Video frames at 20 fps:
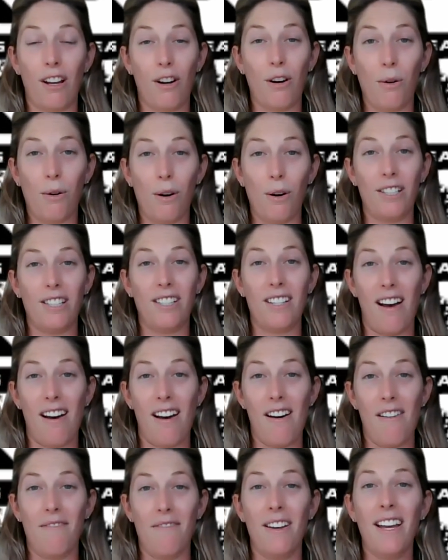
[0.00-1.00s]
course
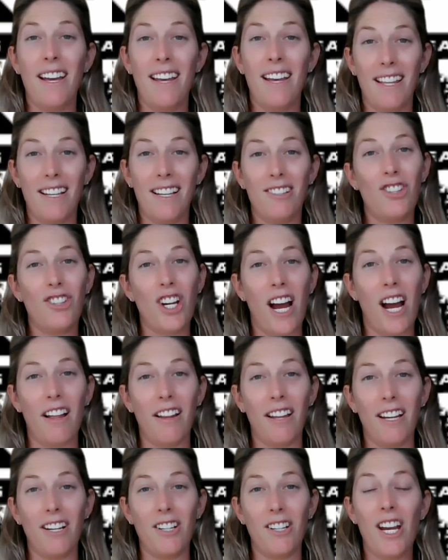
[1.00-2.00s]
of this
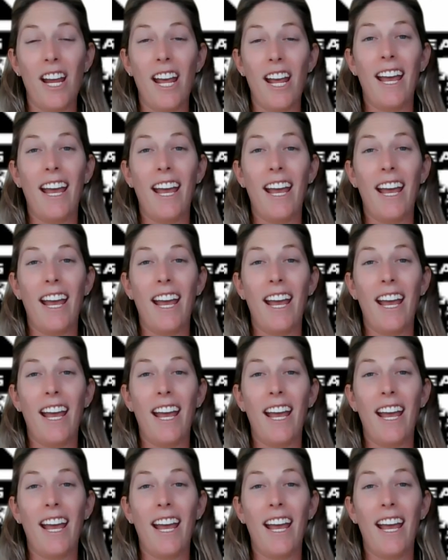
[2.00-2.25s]
challenge.